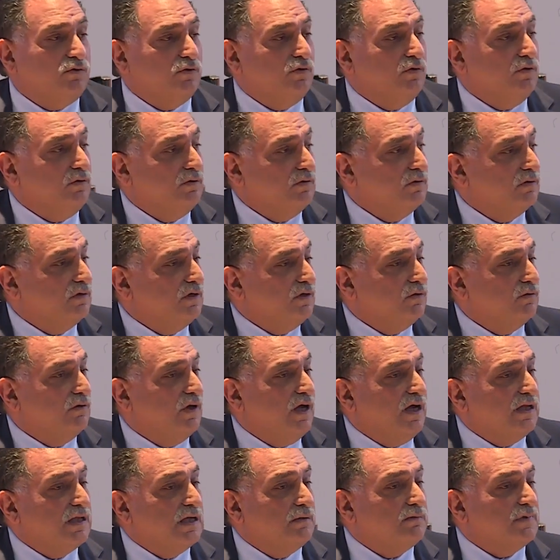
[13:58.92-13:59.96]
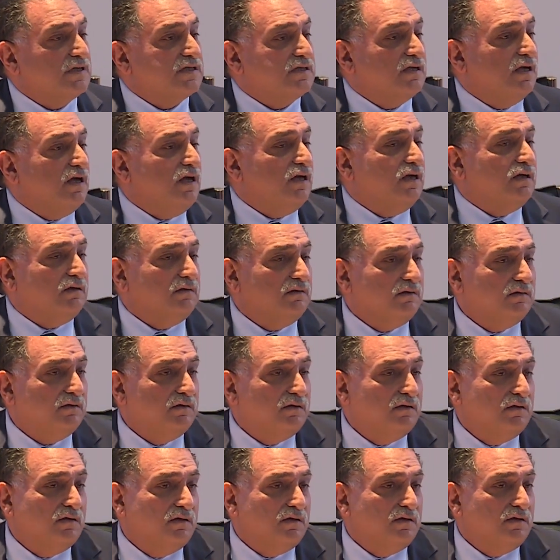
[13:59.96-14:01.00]
without the United States.
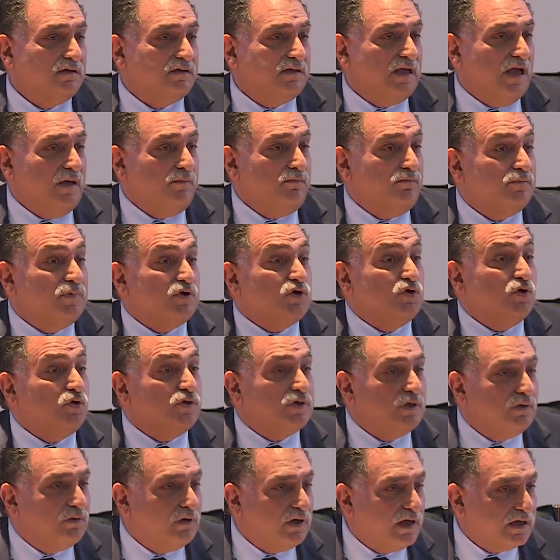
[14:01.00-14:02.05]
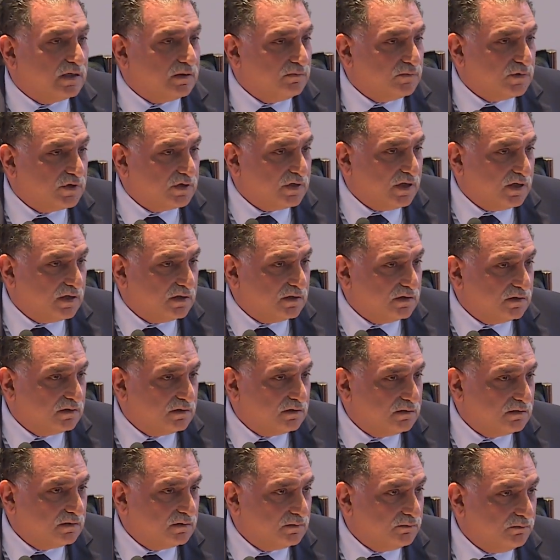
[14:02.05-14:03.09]
The importance here is that
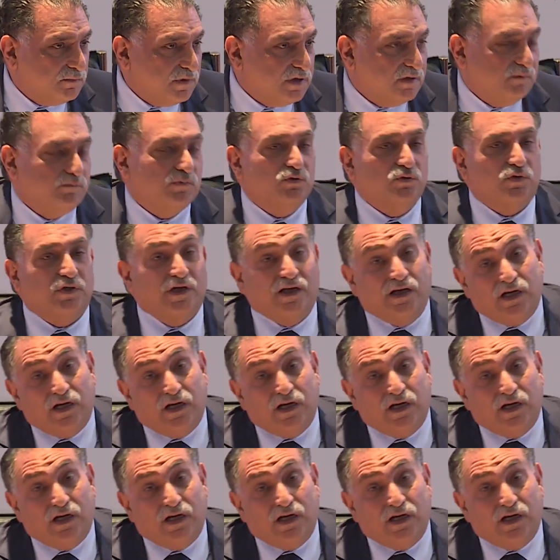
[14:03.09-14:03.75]
this path